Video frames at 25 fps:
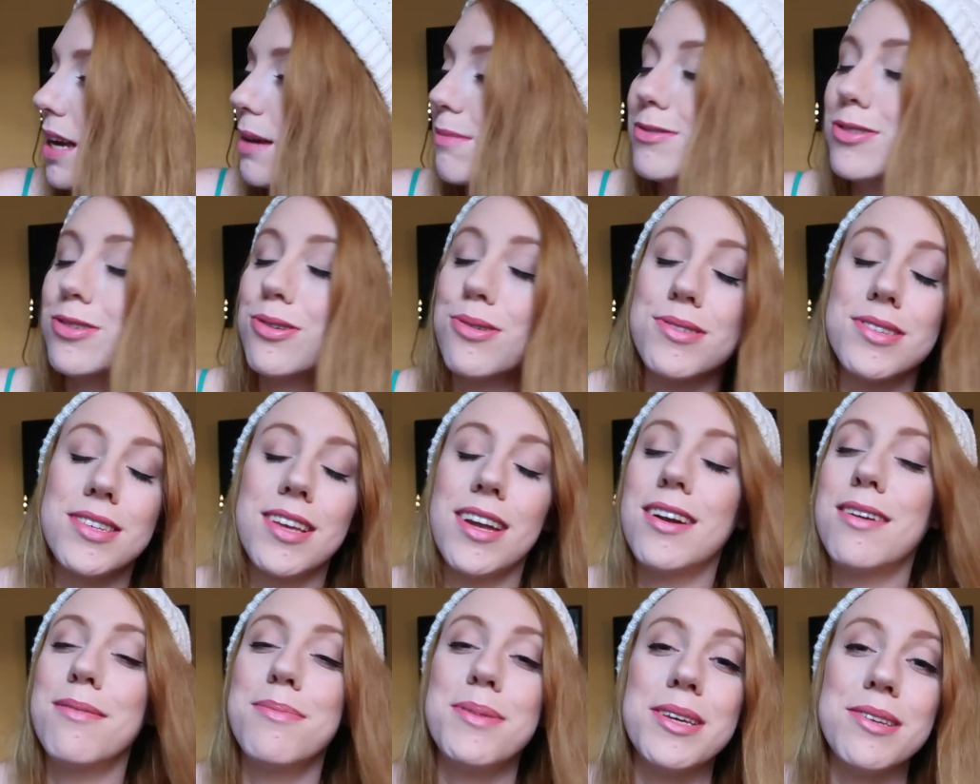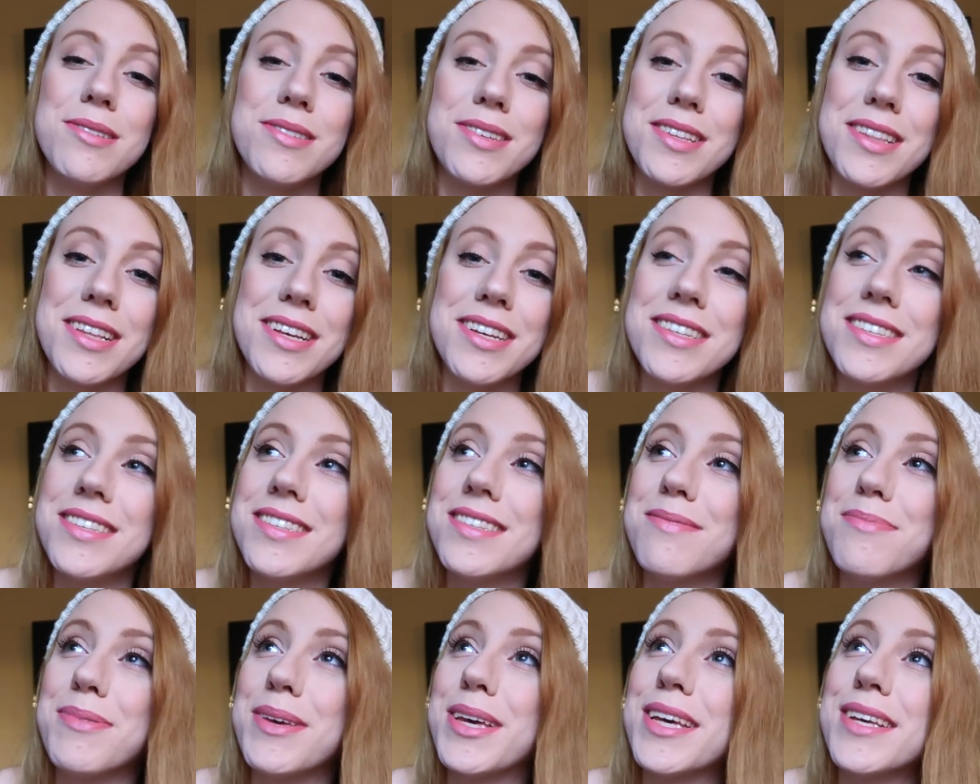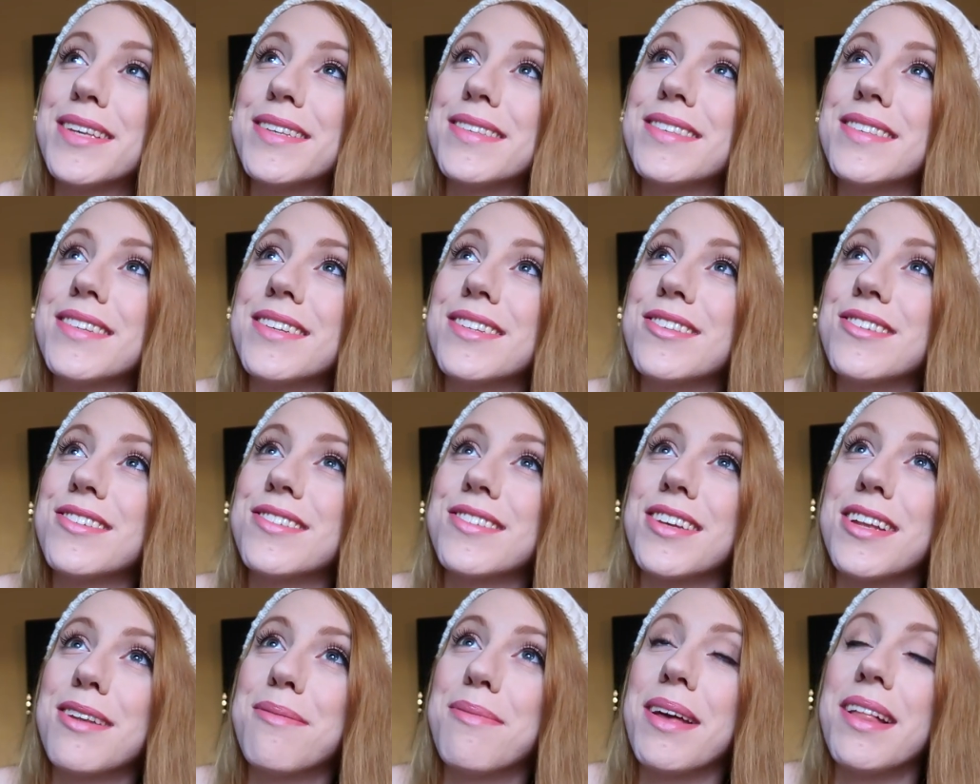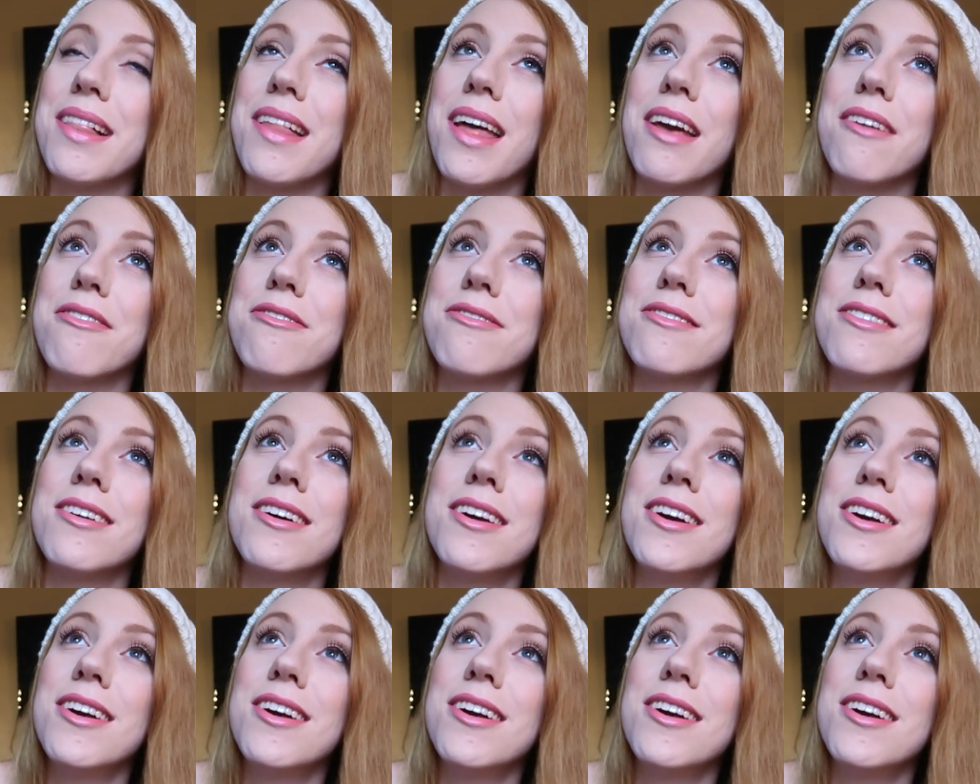I'm so excited to be using this because it's just gonna make life